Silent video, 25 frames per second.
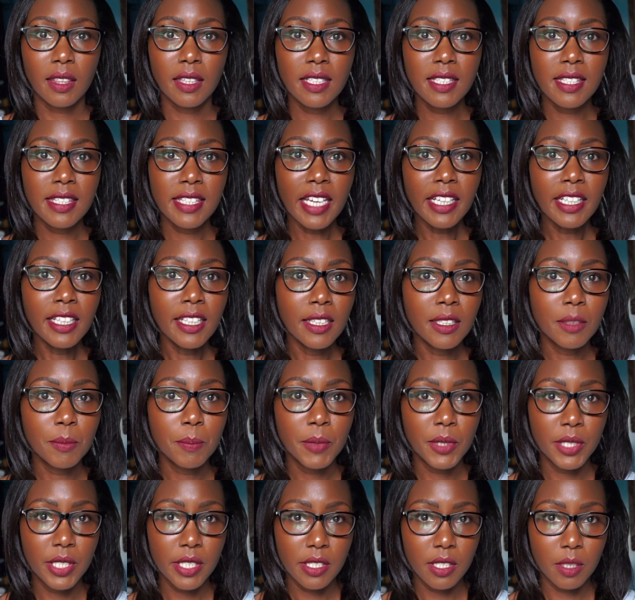The
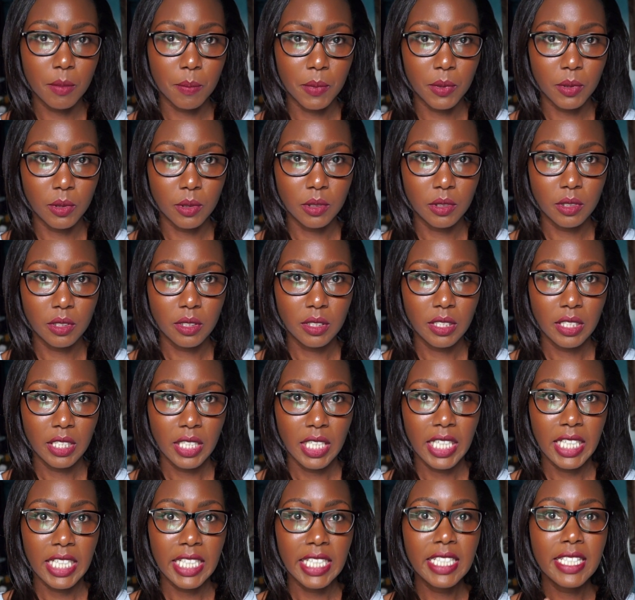second principle
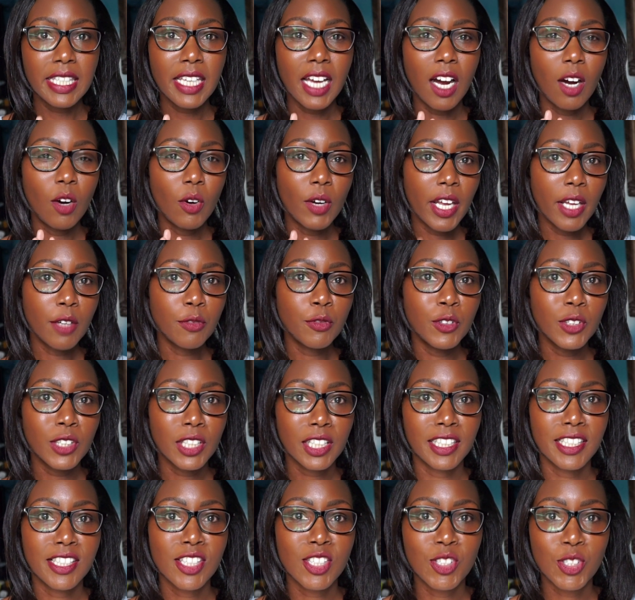is how
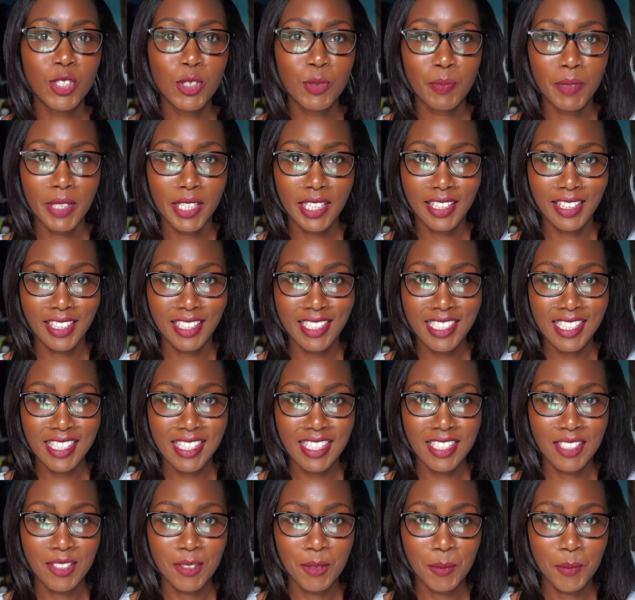effortless do you make
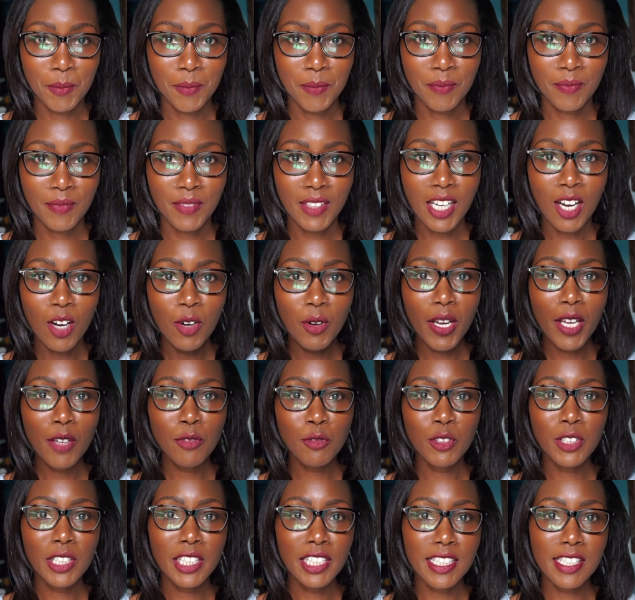this? How
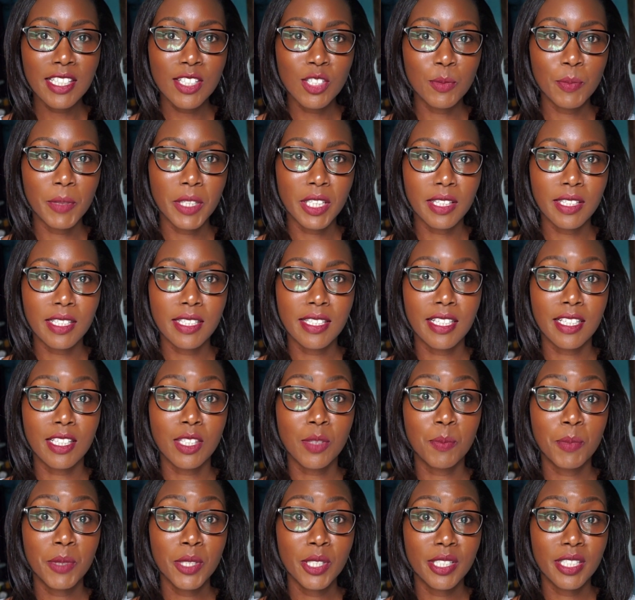effortless do you make this
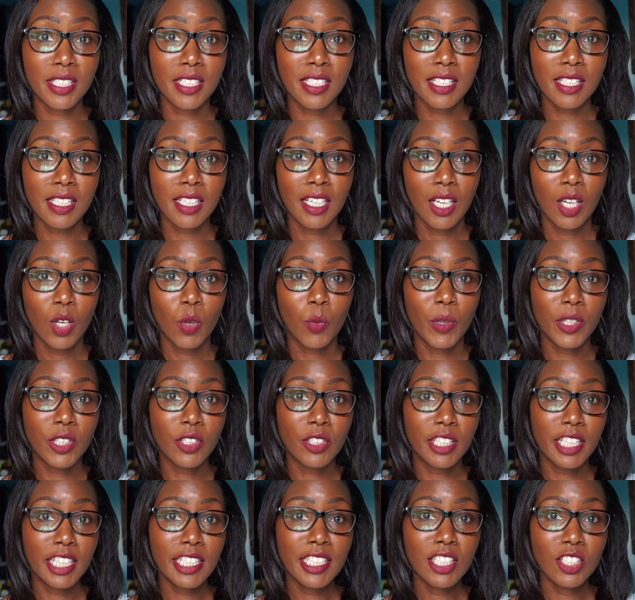experience? When
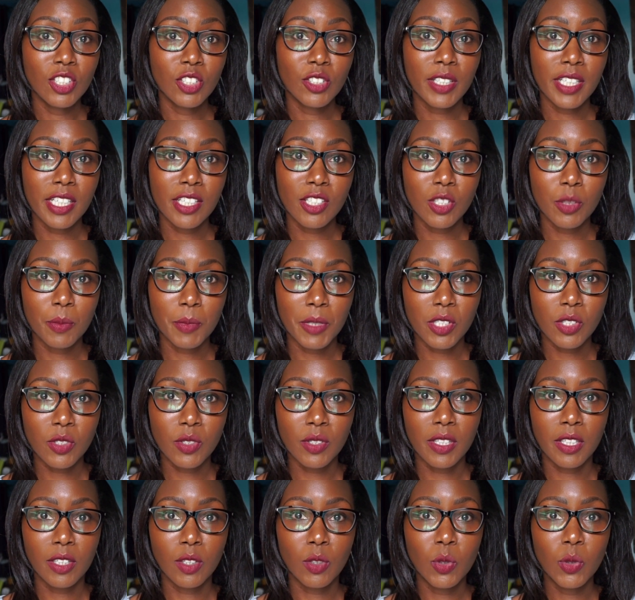you're getting your customers
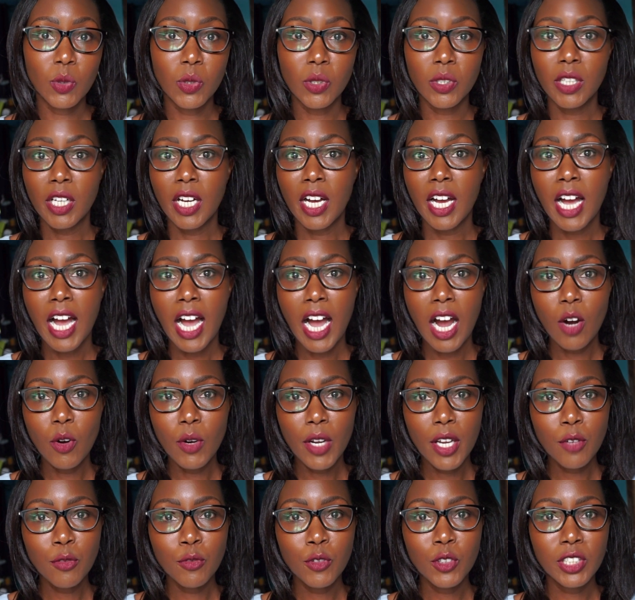to their goal, how
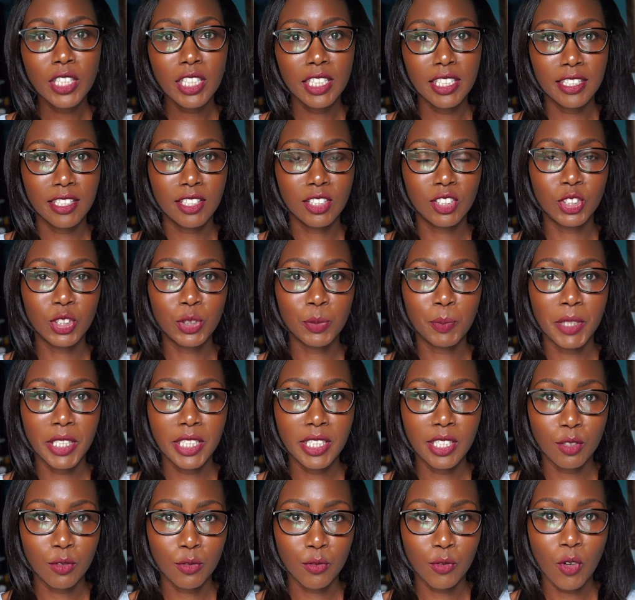effortless do you
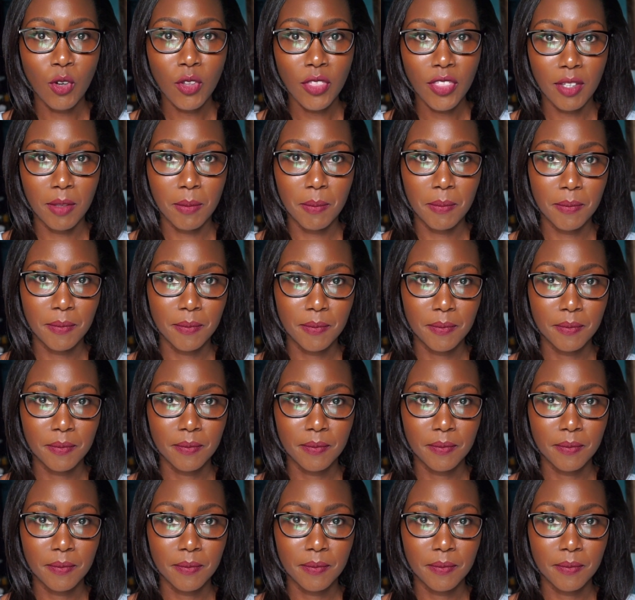make it for them?